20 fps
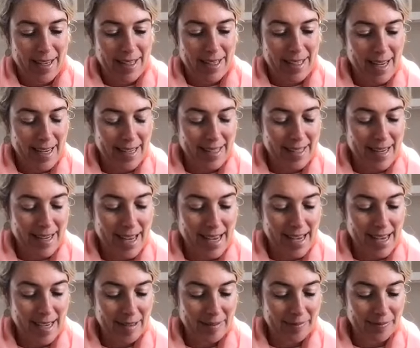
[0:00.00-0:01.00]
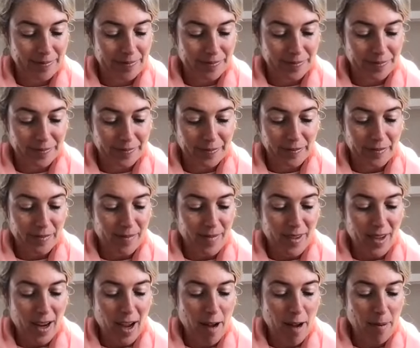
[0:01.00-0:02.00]
Test taking,
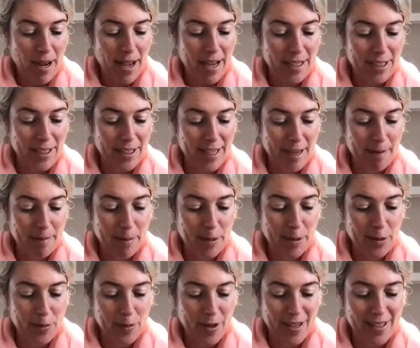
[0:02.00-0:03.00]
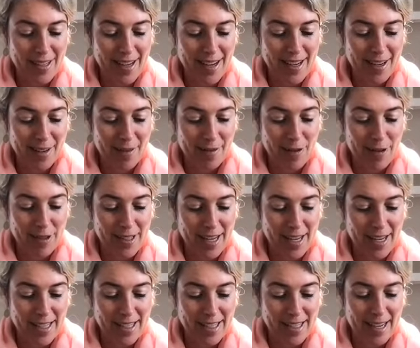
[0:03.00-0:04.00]
apply to temples while studying for a
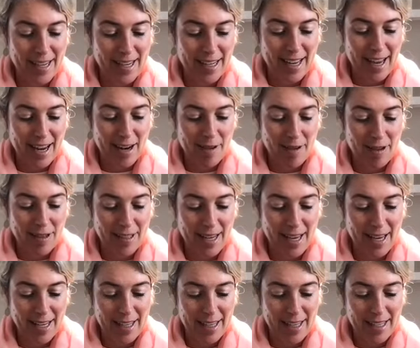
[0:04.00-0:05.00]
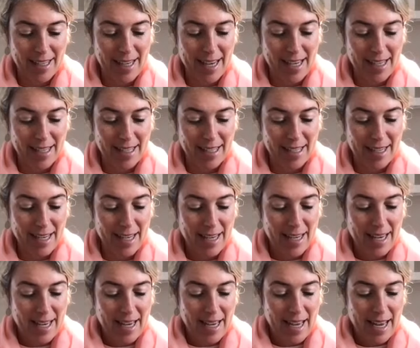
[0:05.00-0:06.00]
test and again while taking the test.
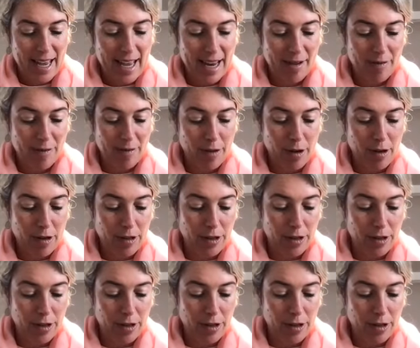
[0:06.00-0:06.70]
And for